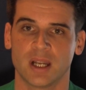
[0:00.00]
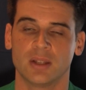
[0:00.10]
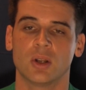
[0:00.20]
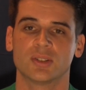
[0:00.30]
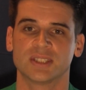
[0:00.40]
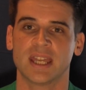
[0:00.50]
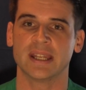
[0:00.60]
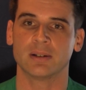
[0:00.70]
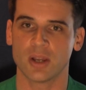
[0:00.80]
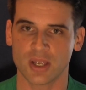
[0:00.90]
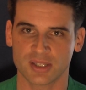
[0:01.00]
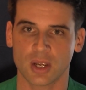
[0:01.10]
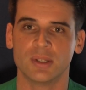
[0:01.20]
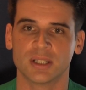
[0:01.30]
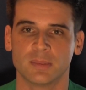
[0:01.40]
I'm not saying well, it's
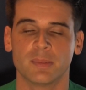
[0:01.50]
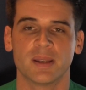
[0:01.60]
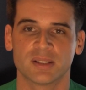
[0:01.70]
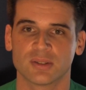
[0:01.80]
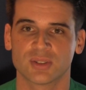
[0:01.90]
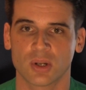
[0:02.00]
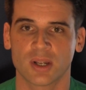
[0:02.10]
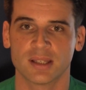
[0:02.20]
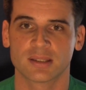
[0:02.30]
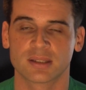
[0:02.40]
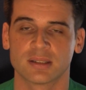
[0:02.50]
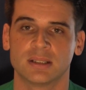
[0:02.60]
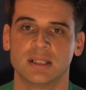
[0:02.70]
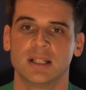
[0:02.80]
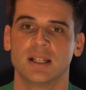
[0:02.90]
only going to be based on
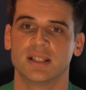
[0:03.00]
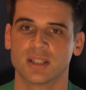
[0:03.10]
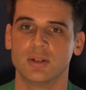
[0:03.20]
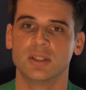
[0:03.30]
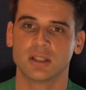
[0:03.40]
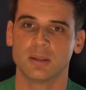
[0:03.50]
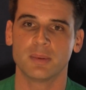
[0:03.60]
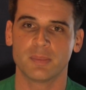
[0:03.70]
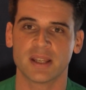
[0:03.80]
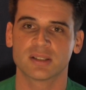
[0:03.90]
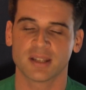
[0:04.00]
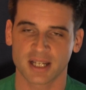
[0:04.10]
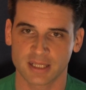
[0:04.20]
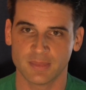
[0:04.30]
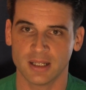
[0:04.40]
sockets. It's only going to be based on
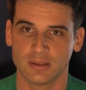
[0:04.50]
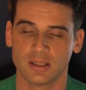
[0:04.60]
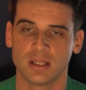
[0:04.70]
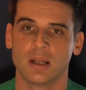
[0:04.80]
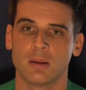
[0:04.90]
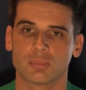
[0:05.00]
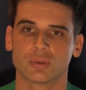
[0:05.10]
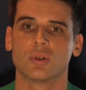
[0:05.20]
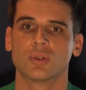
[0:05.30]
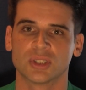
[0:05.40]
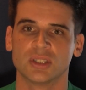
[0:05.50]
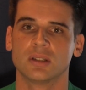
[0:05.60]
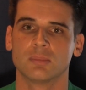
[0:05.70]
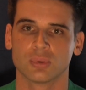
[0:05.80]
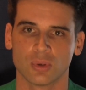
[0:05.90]
XML
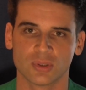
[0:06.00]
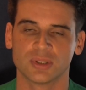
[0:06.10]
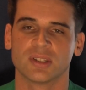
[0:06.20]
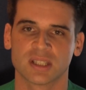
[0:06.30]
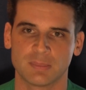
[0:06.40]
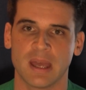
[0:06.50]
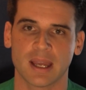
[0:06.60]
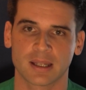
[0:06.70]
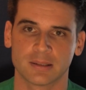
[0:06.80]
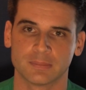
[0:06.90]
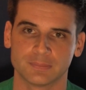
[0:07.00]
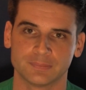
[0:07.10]
broaden, broaden the spec.